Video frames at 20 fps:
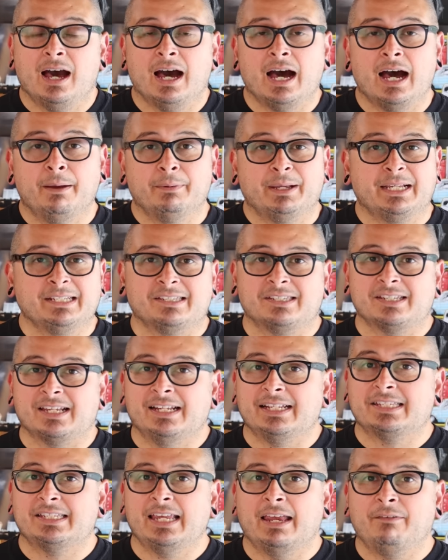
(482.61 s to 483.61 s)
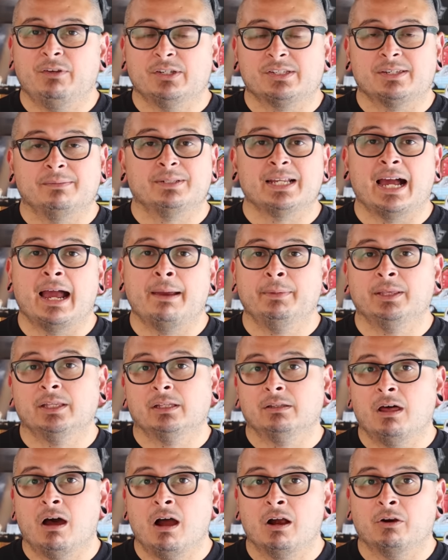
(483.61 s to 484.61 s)
uh, because it's gonna save you some time in
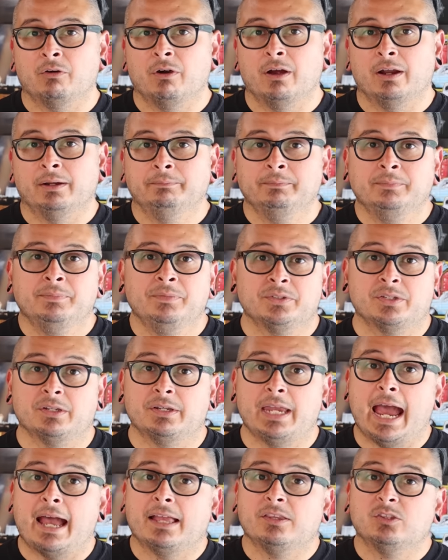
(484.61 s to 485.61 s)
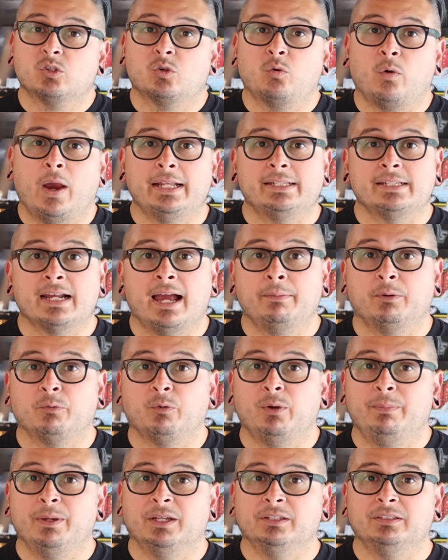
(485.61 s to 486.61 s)
the long run. So yeah, it's a great time to
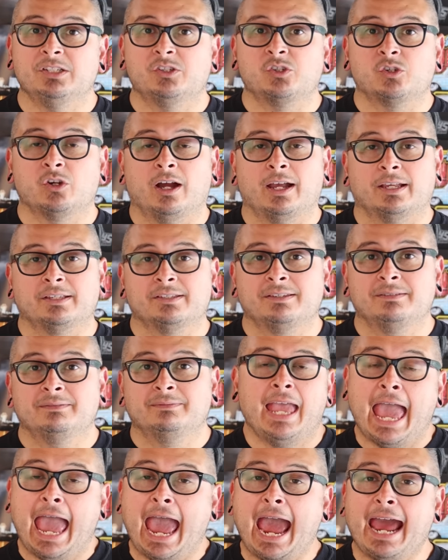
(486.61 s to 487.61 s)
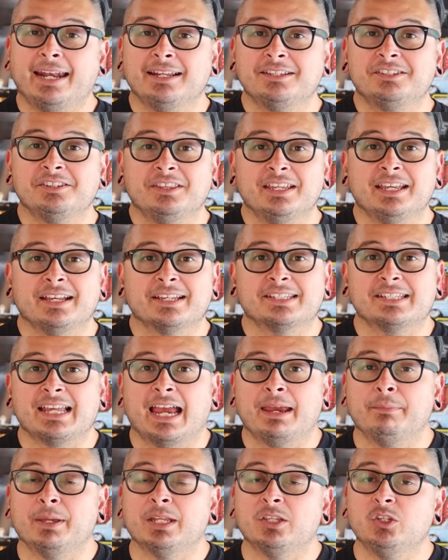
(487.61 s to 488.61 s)
rebuild these trucks. Adding to the
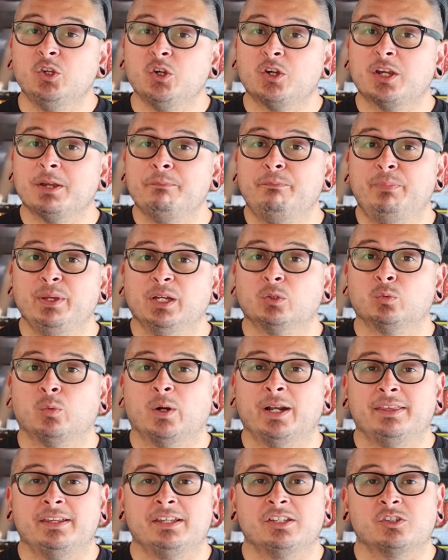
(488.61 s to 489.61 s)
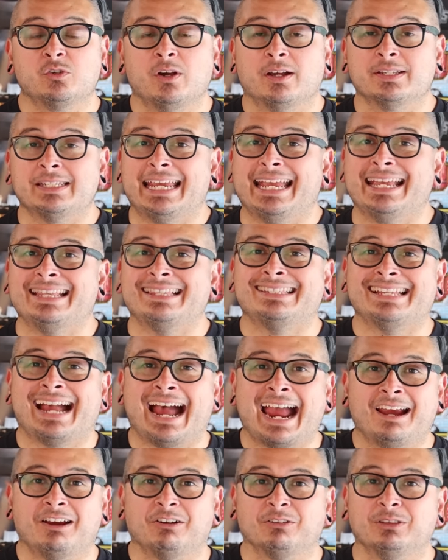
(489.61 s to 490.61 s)
excitement, you can build one of these trucks
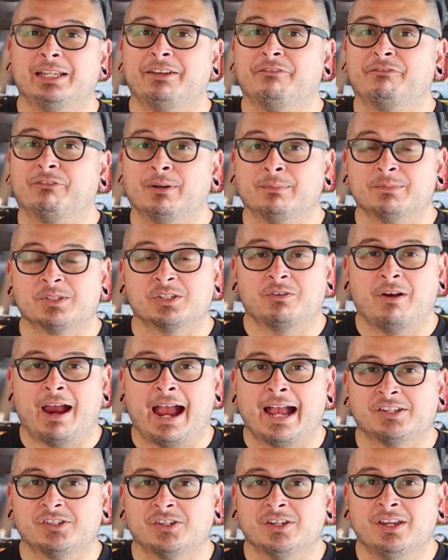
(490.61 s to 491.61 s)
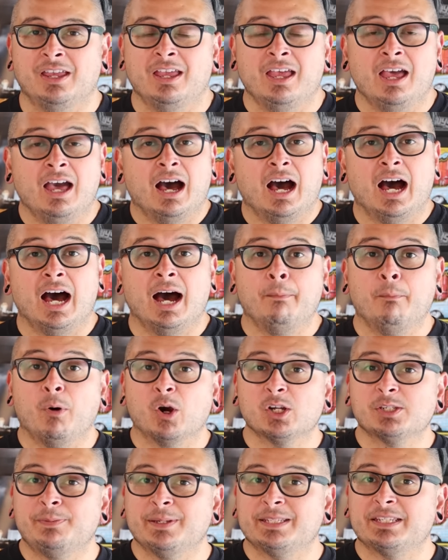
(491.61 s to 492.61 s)
entirely from scratch. Uh,
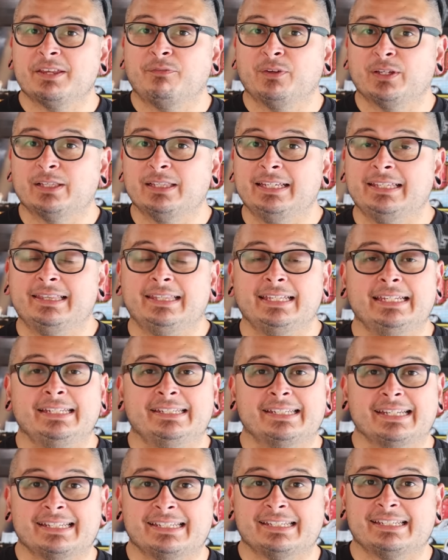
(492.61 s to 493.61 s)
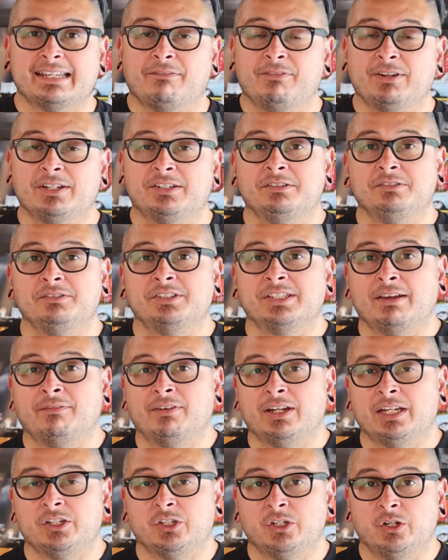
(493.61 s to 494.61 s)
more specifically, the 67 to
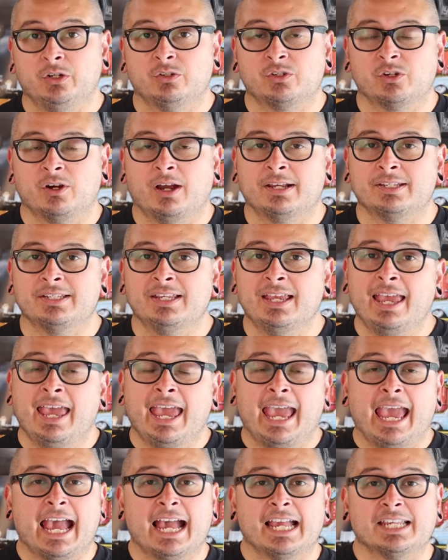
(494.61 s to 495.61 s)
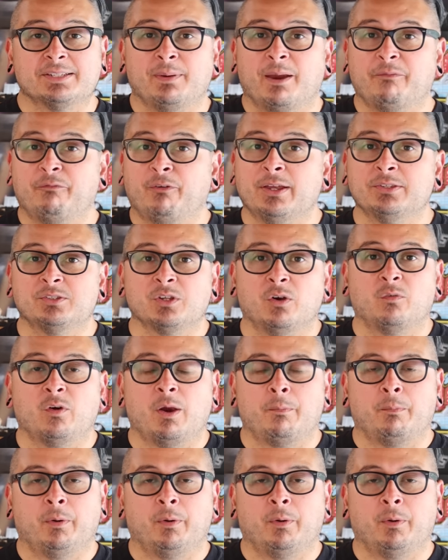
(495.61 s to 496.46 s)
72 trucks, as my friends over